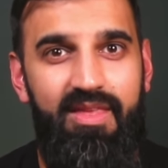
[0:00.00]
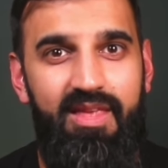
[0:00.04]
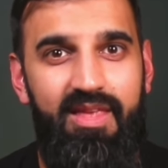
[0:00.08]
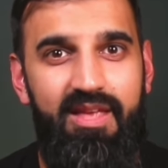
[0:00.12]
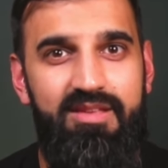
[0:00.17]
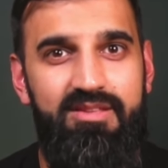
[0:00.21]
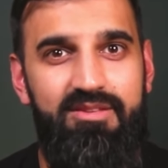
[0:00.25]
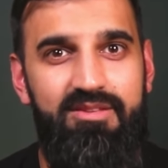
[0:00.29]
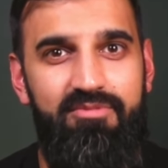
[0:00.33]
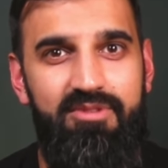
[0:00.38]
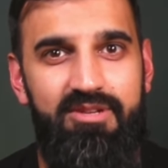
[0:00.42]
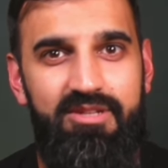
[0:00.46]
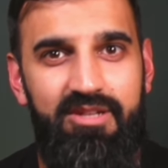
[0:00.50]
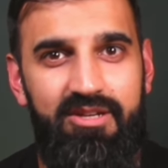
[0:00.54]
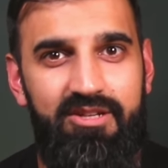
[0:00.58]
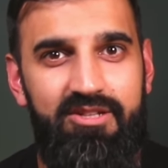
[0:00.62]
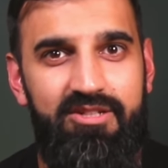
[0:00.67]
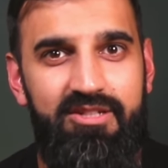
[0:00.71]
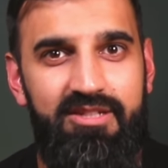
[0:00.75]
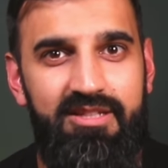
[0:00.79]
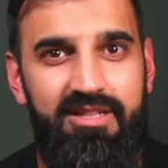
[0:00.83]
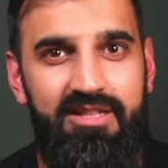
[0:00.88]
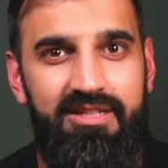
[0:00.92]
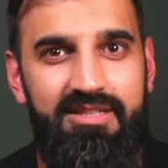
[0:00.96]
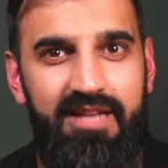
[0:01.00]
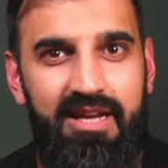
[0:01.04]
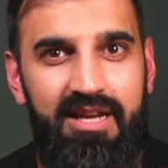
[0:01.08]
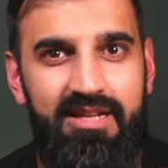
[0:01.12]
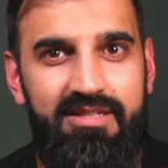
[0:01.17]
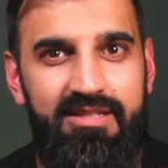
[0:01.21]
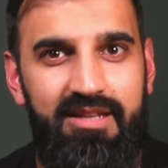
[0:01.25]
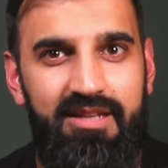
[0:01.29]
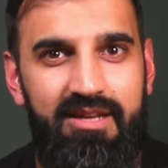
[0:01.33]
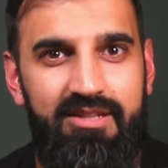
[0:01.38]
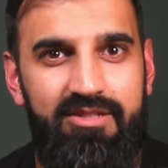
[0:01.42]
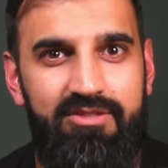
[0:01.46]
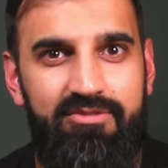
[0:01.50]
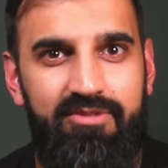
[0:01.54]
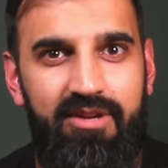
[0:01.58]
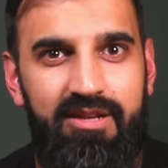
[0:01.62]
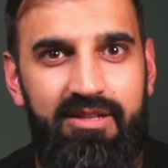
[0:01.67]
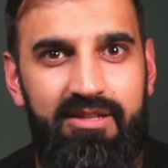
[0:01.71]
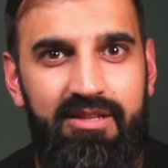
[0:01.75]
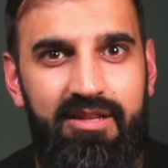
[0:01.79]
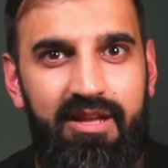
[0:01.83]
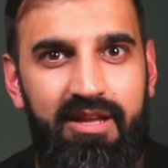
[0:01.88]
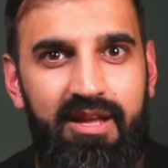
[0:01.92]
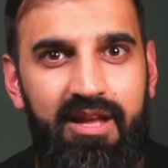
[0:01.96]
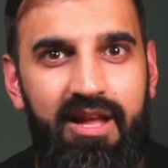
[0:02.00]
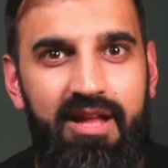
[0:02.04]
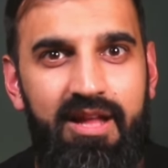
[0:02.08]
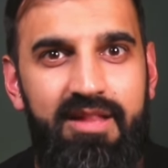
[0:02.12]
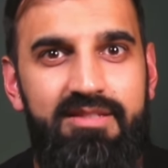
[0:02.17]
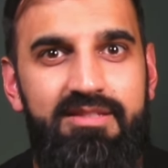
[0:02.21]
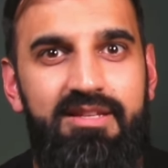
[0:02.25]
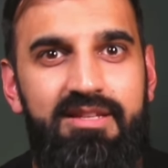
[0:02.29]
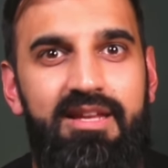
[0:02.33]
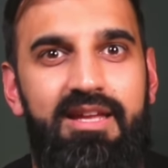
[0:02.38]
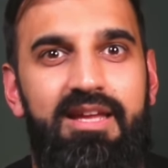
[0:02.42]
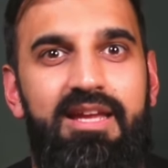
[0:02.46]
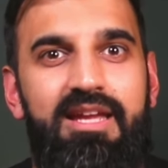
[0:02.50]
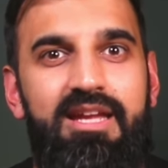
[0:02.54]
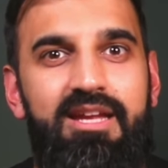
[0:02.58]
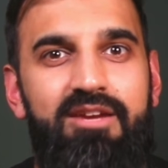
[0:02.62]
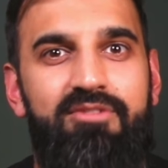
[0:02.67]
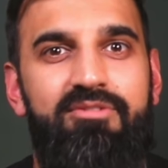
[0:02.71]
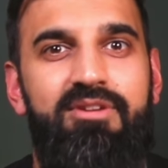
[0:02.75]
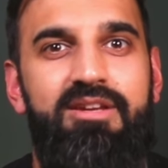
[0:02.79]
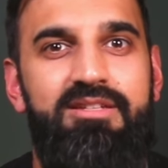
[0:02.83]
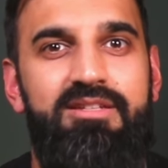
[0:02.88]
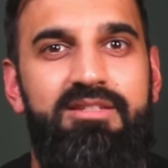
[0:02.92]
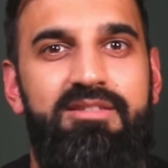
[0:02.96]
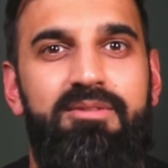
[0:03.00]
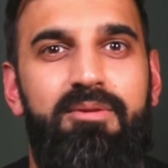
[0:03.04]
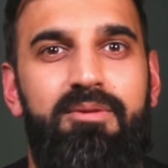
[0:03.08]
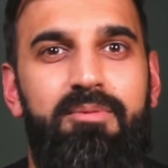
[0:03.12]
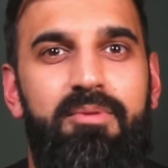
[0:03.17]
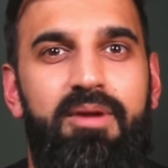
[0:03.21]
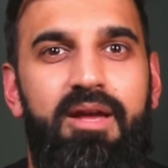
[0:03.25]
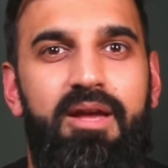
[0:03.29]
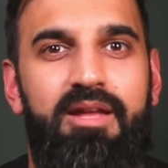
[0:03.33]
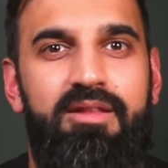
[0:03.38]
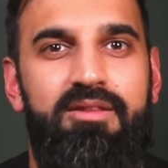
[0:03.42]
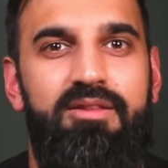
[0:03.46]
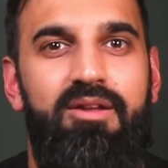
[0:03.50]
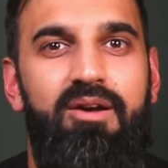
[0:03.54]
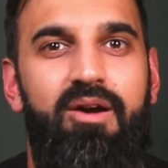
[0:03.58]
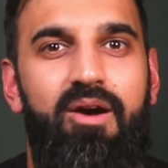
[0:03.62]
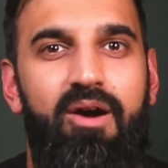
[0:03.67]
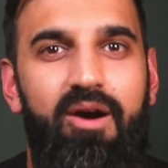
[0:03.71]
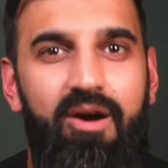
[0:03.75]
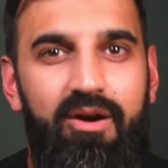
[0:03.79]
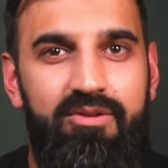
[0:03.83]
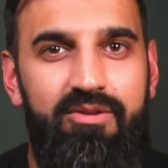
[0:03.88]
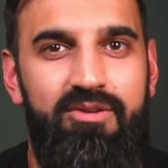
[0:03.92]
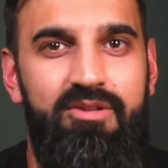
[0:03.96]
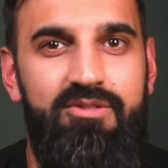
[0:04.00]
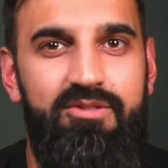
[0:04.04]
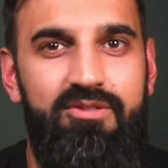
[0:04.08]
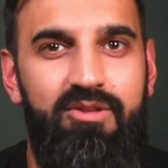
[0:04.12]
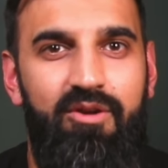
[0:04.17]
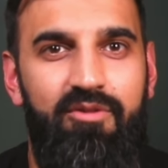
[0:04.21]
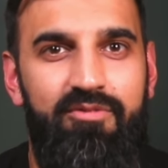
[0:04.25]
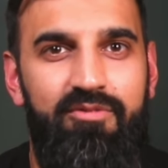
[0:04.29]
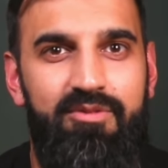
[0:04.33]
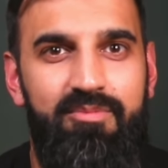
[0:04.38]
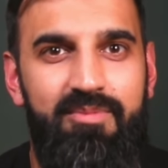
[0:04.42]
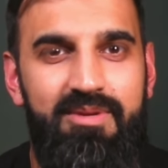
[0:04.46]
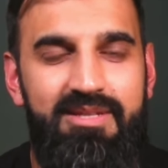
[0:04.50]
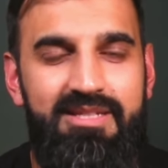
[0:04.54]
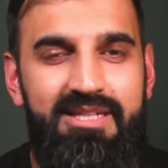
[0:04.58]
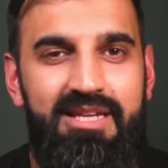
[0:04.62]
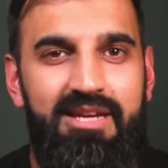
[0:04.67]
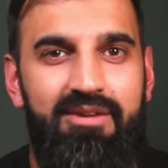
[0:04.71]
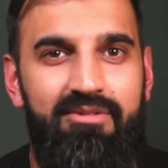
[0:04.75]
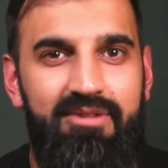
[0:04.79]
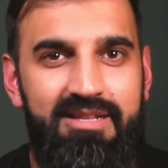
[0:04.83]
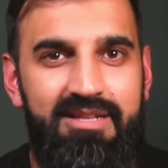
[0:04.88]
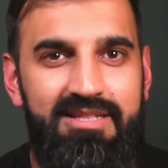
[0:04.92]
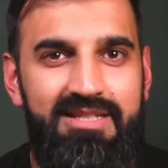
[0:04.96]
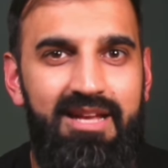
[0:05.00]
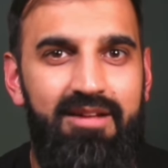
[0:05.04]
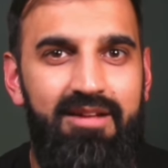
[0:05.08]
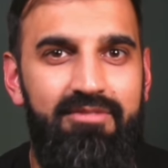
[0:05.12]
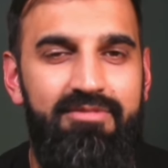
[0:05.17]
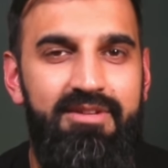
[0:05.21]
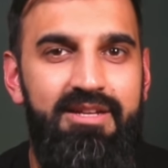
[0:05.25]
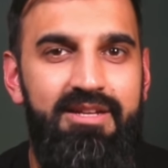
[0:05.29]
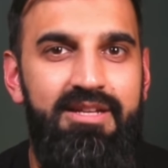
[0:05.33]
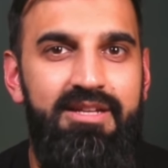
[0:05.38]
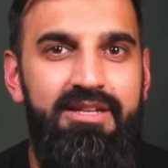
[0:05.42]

There's a reduction in the tensile strength, and there's an increase in the hardness of the material itself.